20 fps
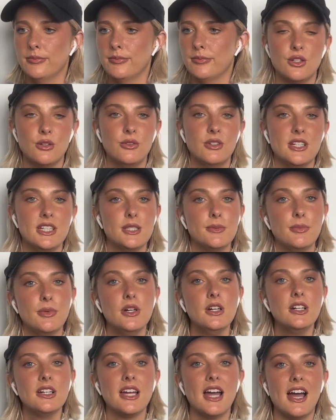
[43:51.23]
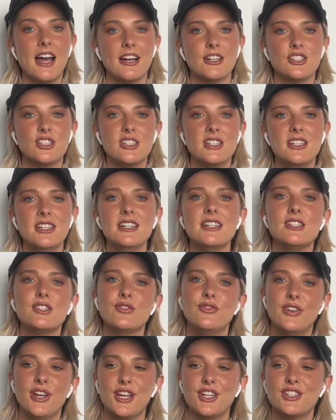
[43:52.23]
So this book actually is
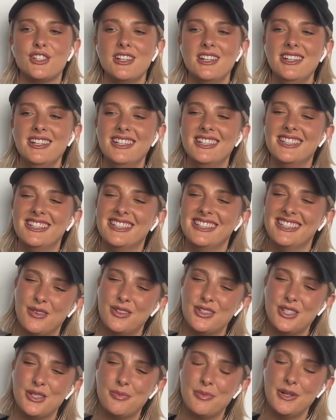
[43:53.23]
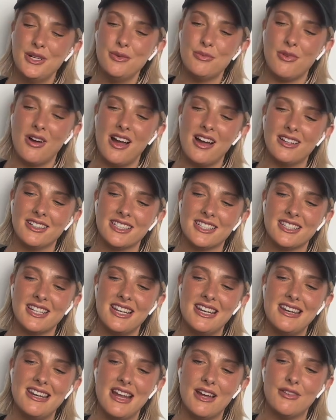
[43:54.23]
fiction, which is pretty wild because I
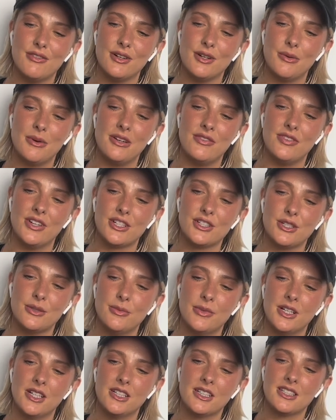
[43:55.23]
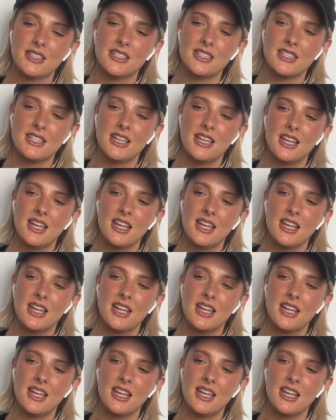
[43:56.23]
never read fiction books.